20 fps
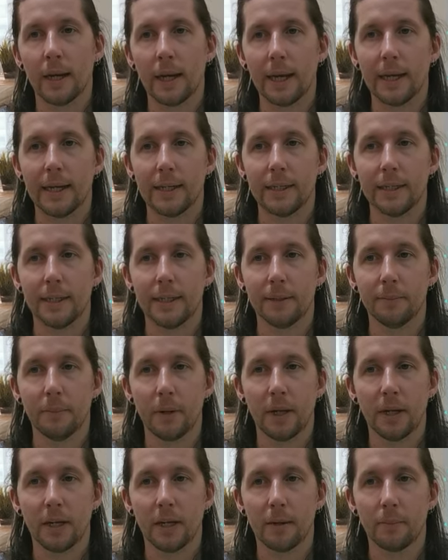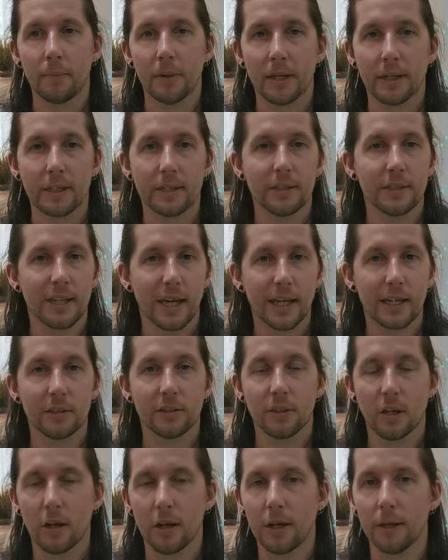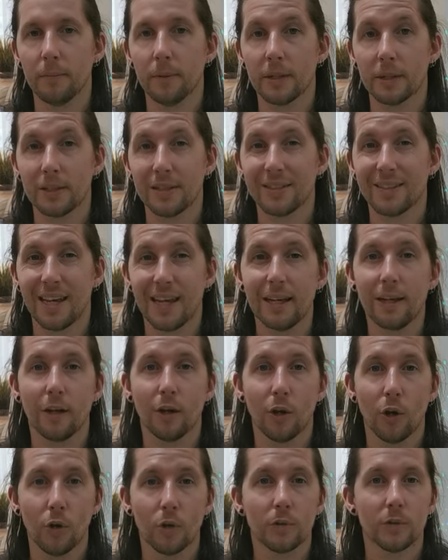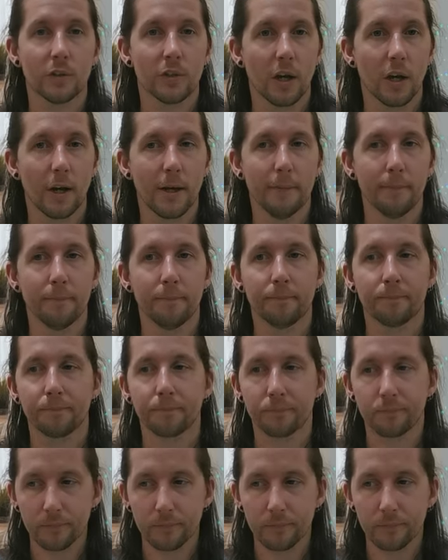But it can take time. It can take a long time.